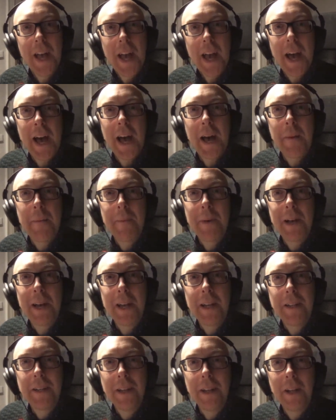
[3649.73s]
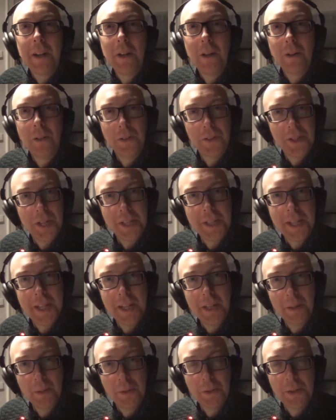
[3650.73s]
And alongside there,
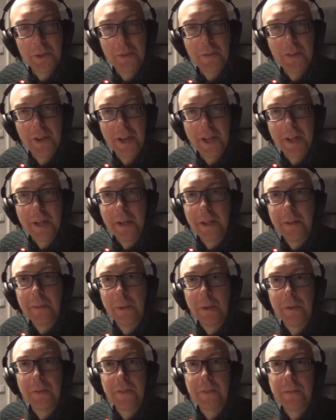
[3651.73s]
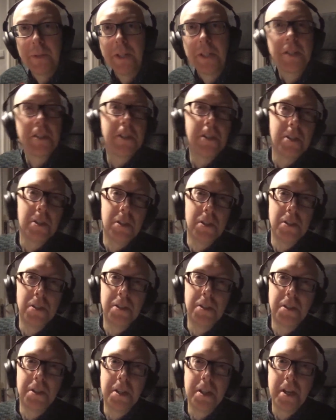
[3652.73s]
you'll also find more information
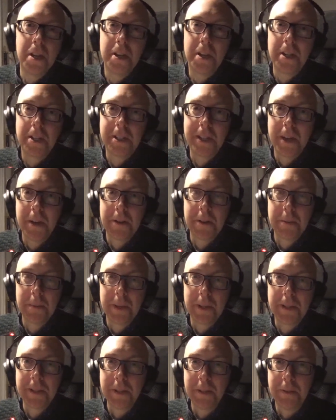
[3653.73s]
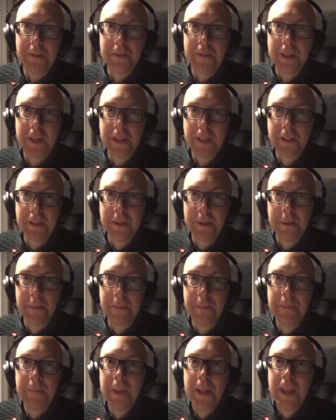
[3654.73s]
on Jared and myself and
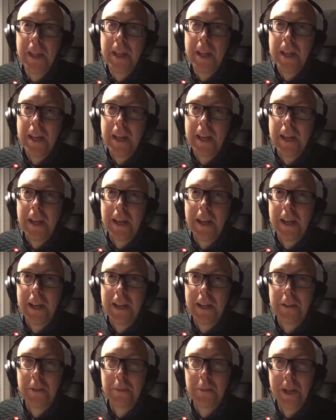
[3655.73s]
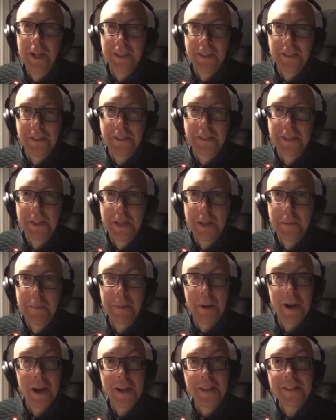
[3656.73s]
Tom, as well as
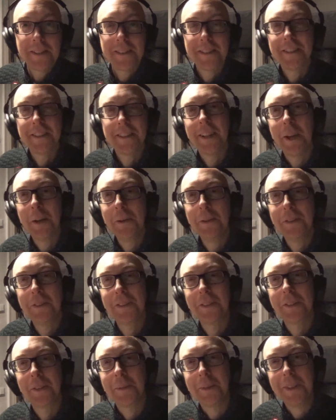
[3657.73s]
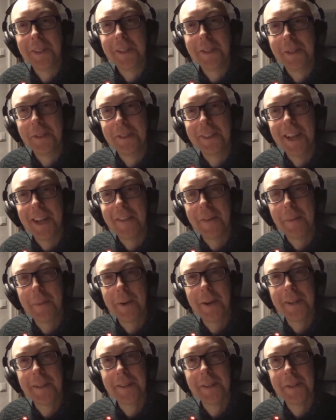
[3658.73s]
past hosts. We did used to have a
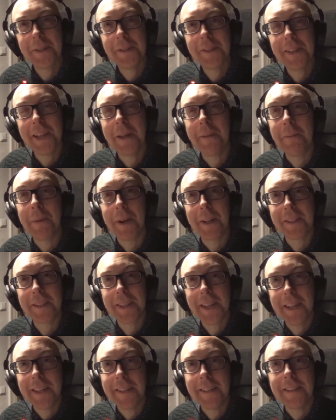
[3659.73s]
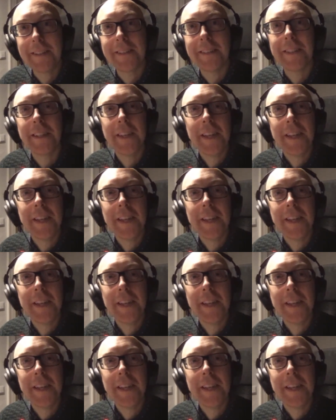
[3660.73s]
past host and past guests.